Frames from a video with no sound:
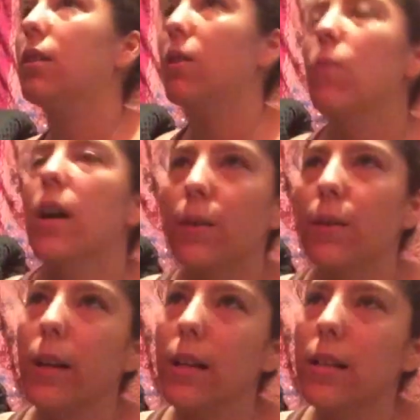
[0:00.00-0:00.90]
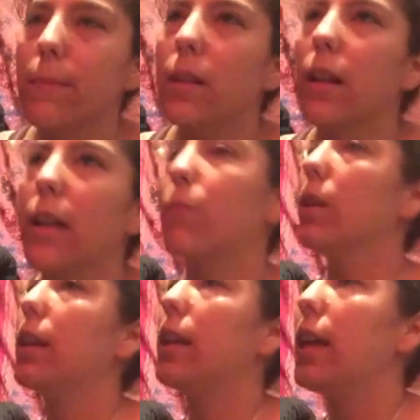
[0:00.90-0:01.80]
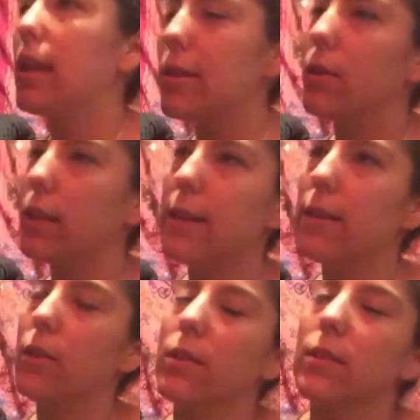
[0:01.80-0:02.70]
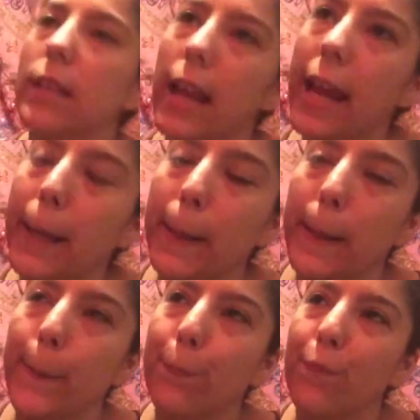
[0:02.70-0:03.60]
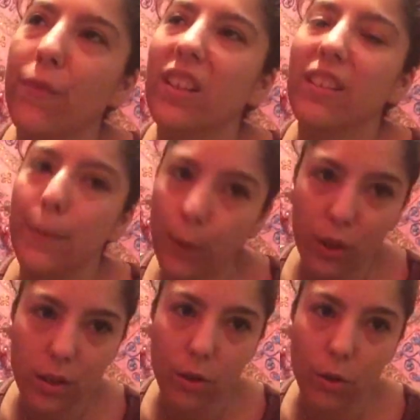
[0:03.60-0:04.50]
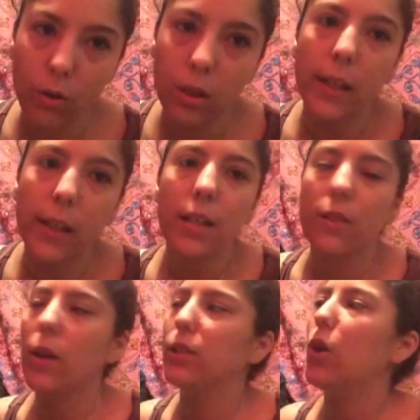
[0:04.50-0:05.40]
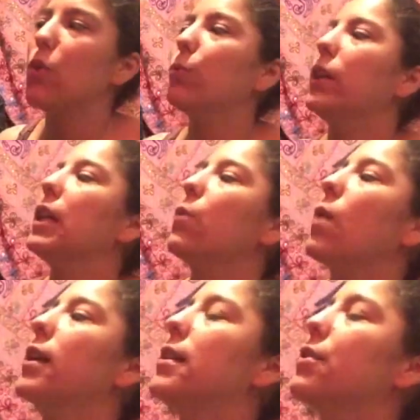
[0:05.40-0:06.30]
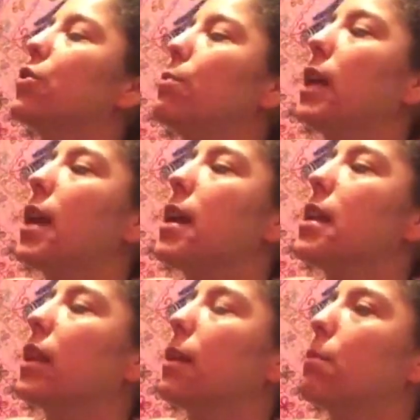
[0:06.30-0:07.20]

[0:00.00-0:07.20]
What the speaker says: you want it really to be like really in your ears and very personal. So I don't really want it to be anything